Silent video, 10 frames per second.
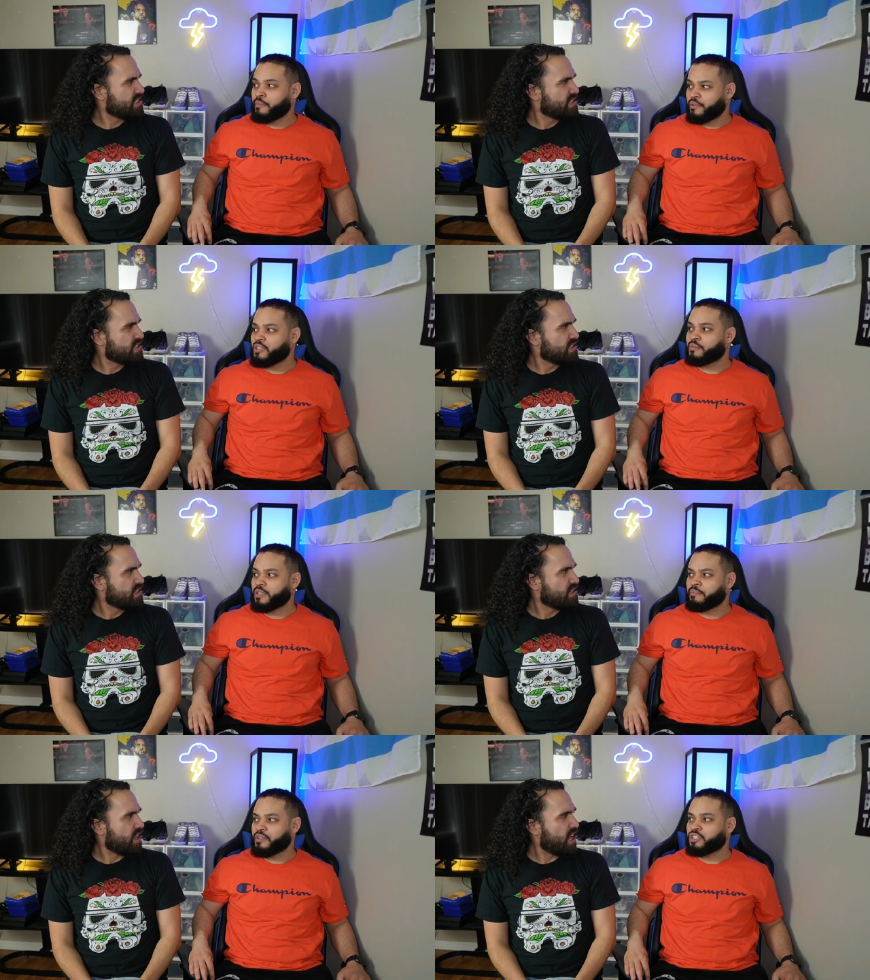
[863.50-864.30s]
Speaker 1: I'm pretty,
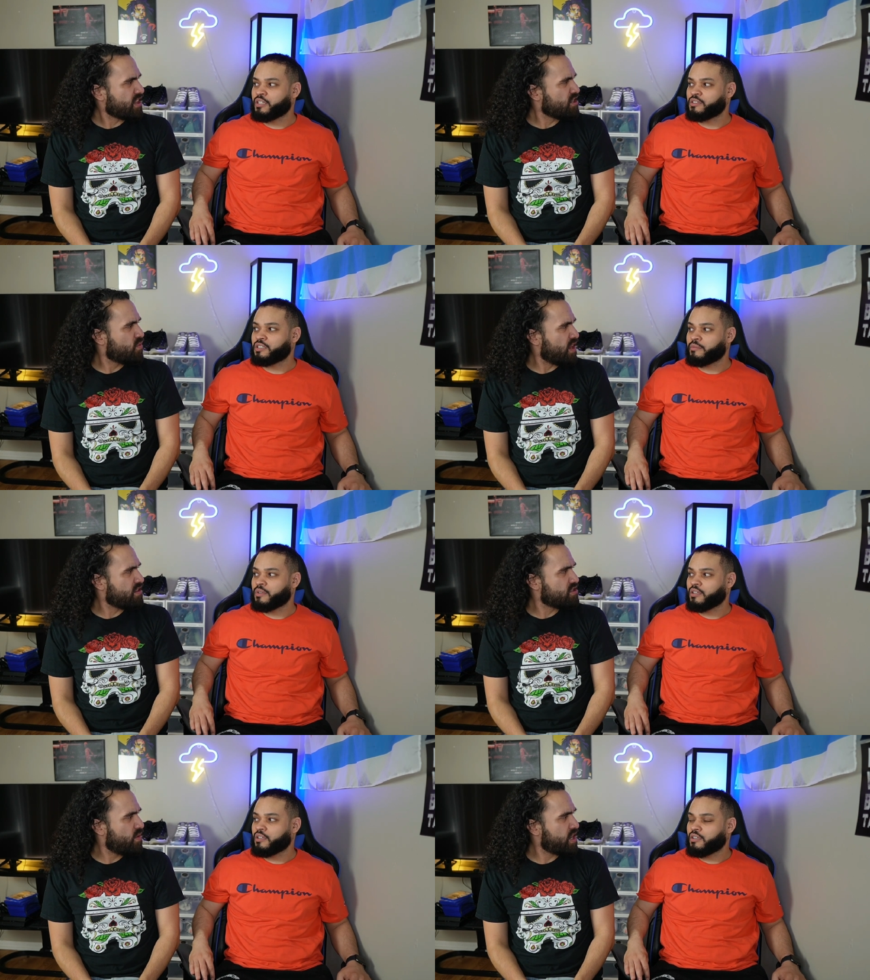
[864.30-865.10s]
I'm pretty sure. I thought it was, I
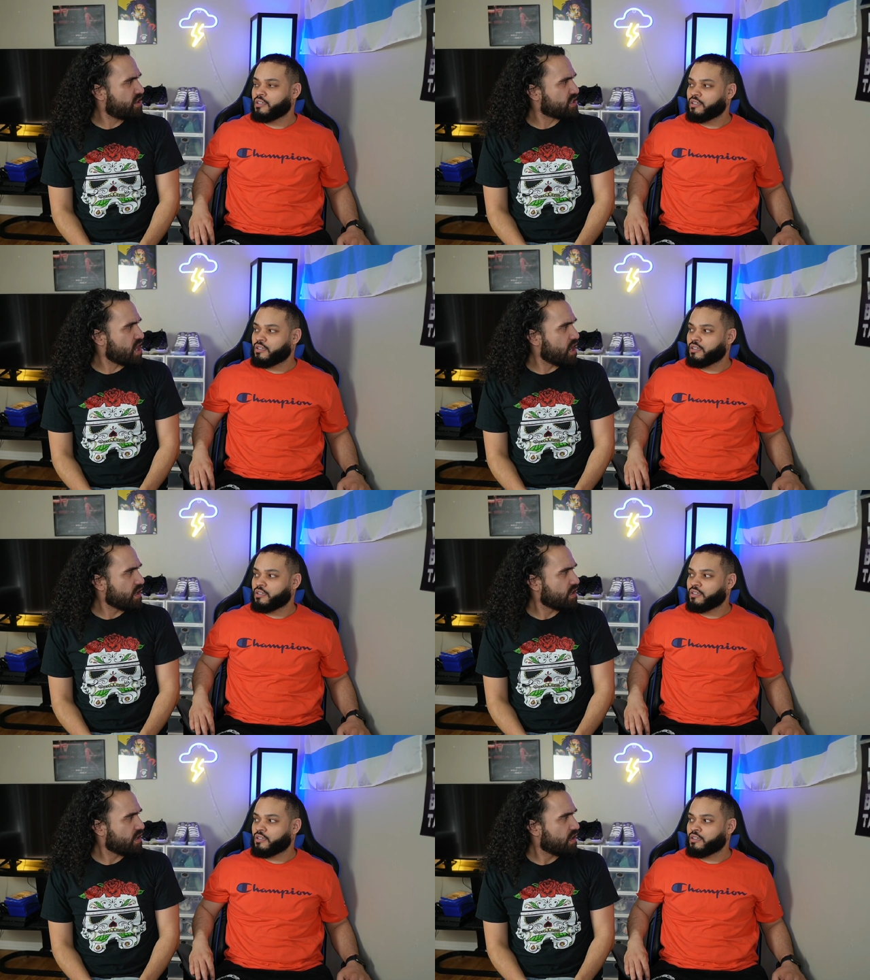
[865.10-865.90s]
thought it
Speaker 2: was regular
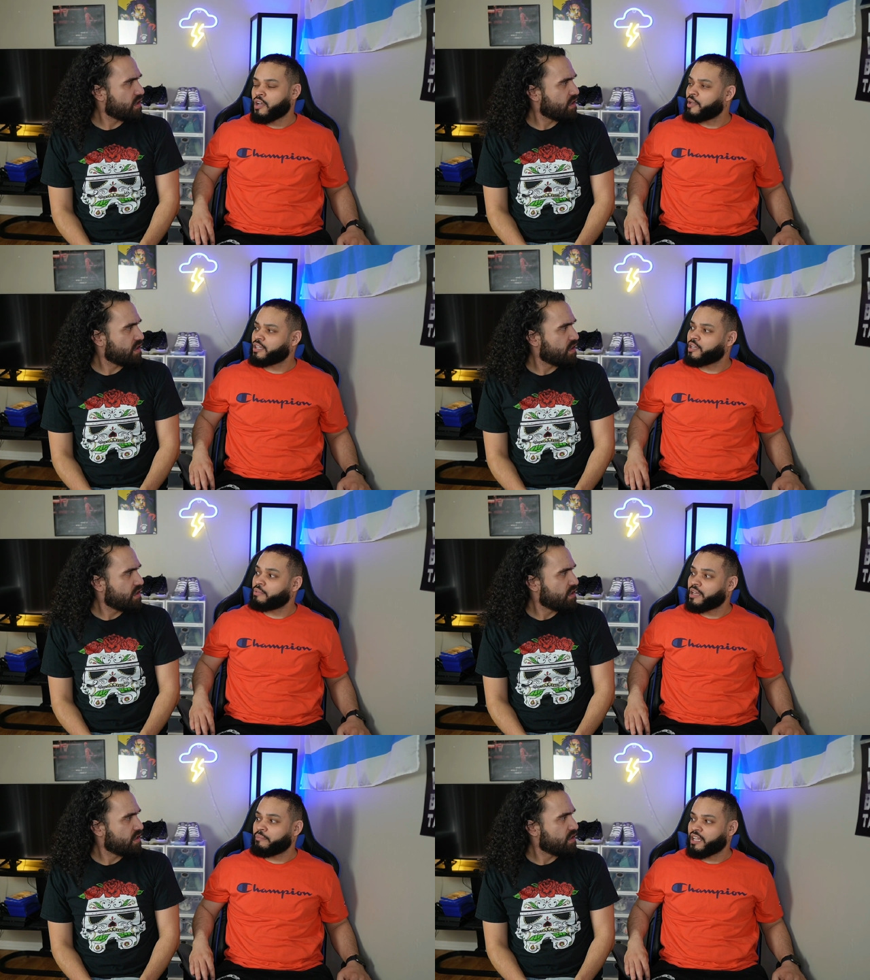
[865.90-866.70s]
guitar. No, I think he
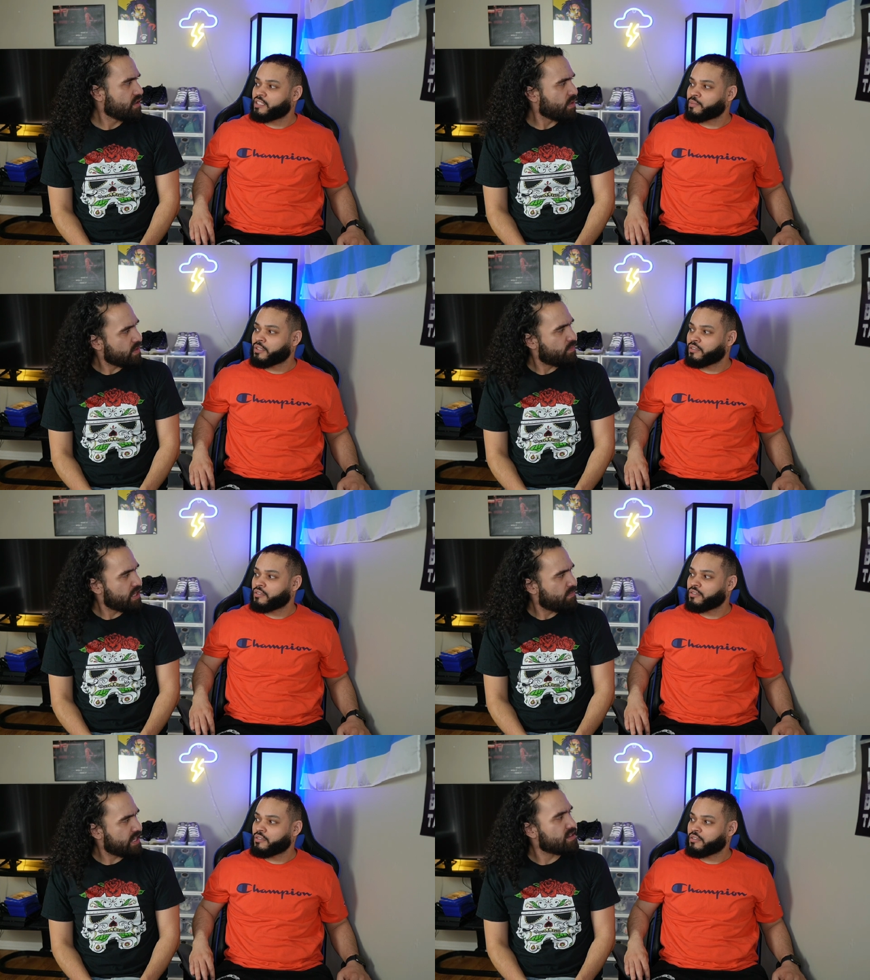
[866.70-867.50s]
played bass. Maybe he
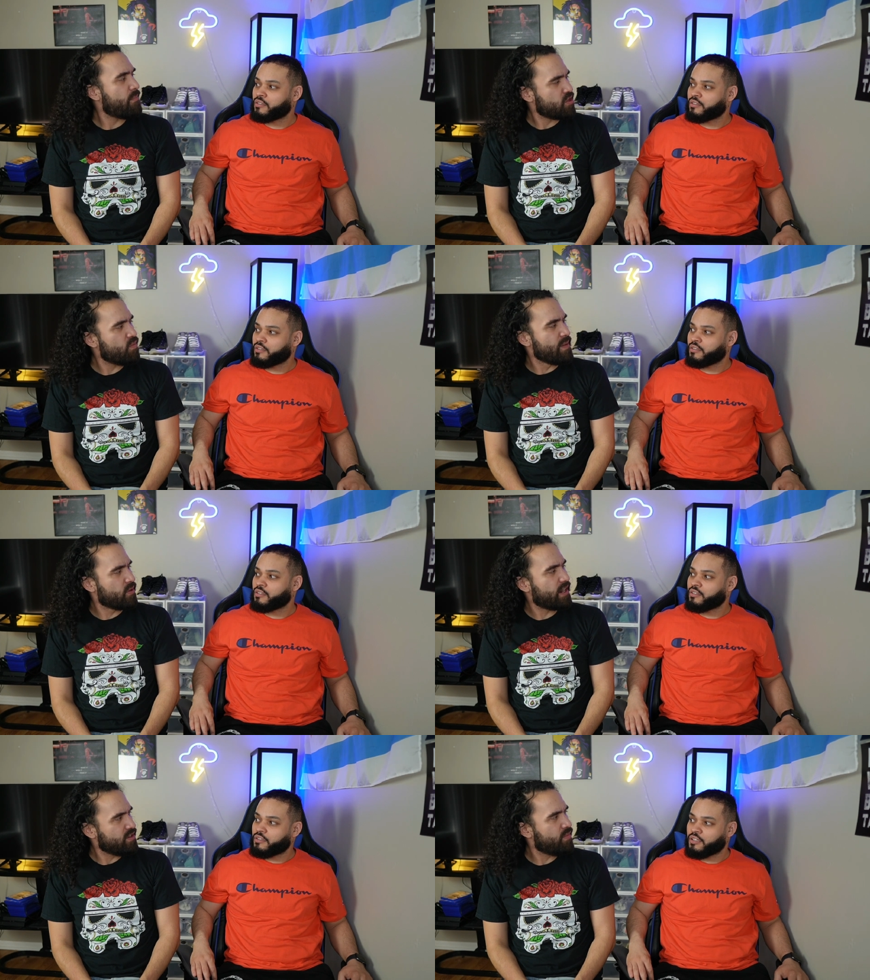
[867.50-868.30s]
played bass. That, you might be
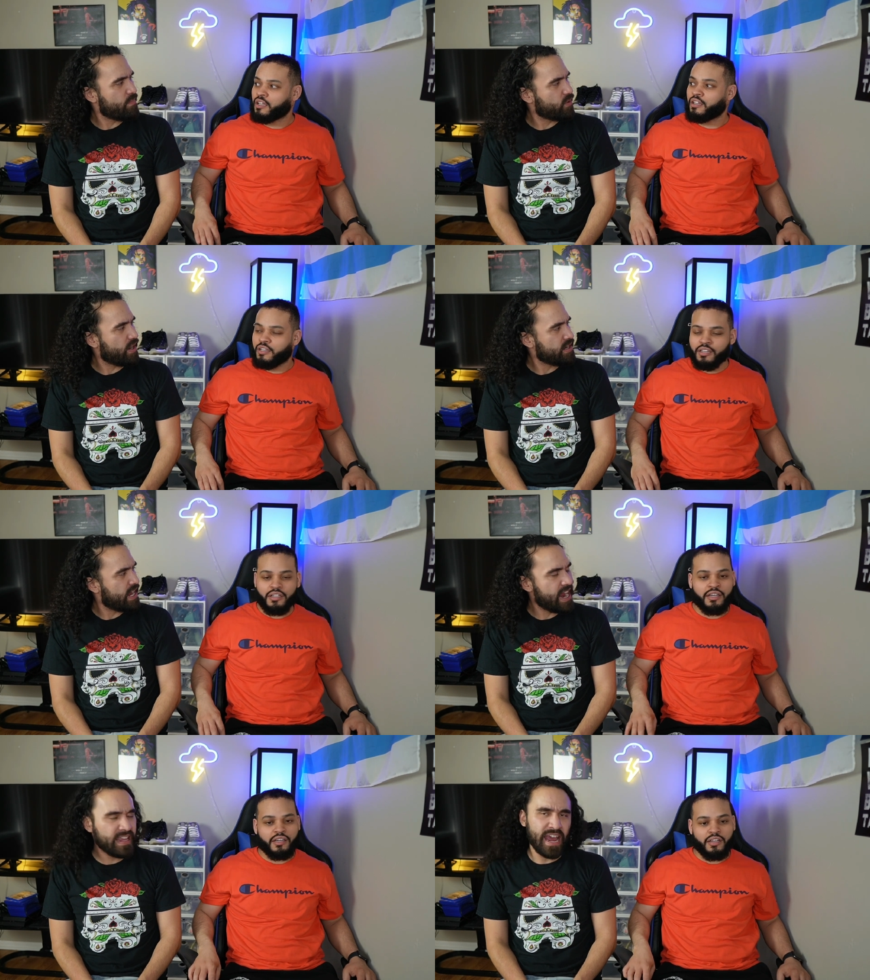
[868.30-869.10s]
right. You might be right.
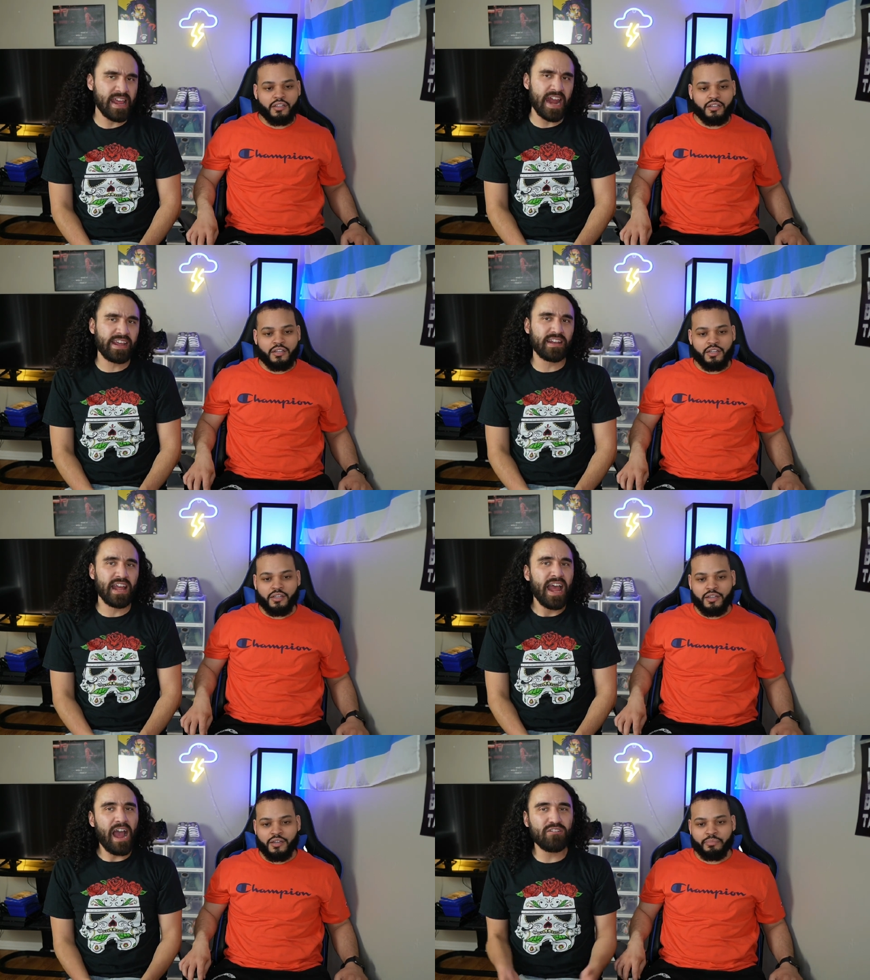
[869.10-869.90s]
I, I, didn't, I, didn't, I, didn't
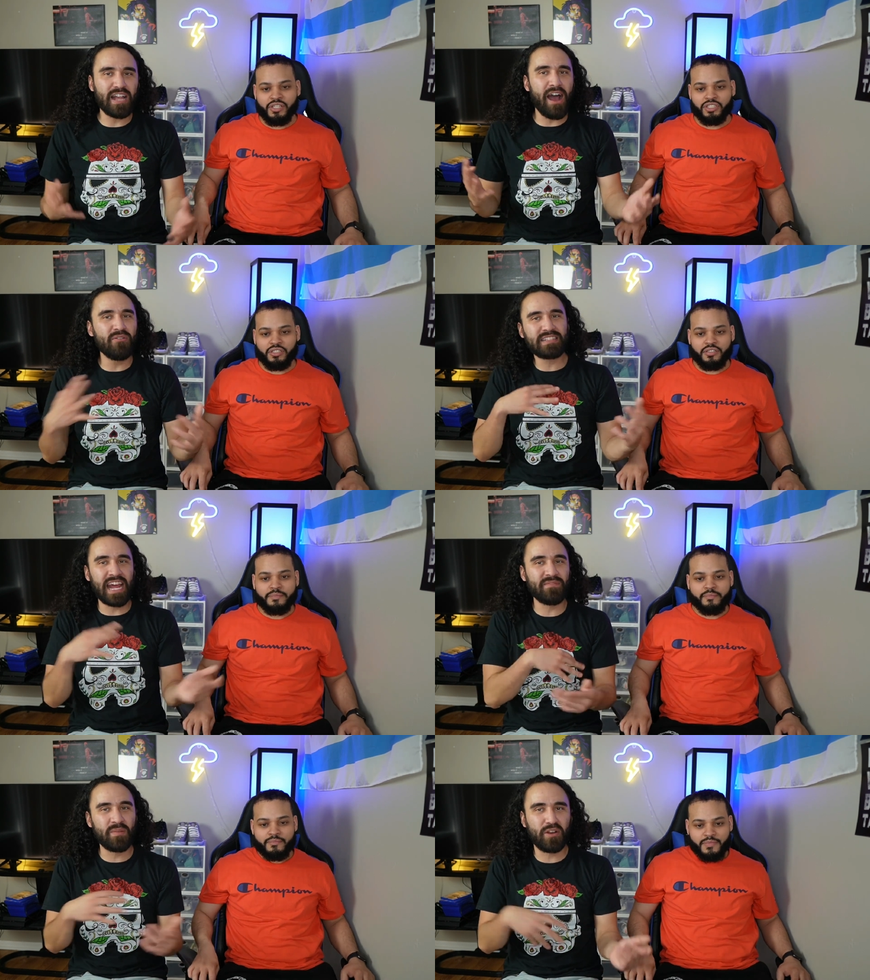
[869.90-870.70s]
get. I was, I was
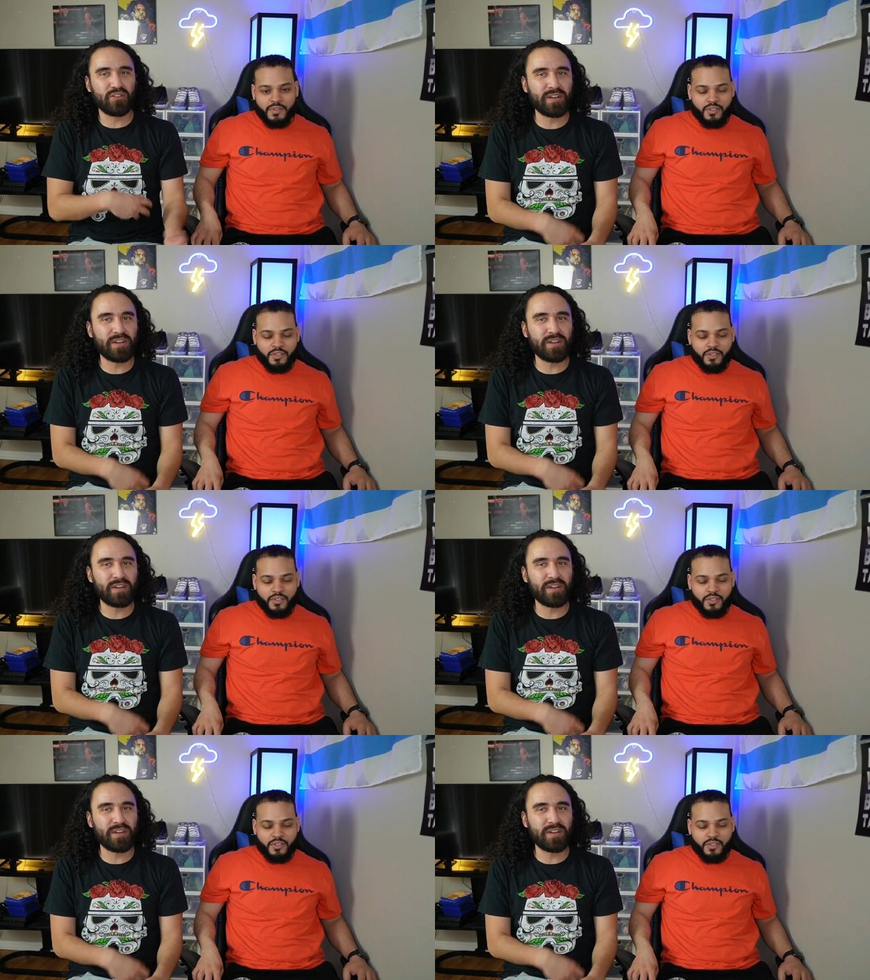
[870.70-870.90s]
kind of in the middle of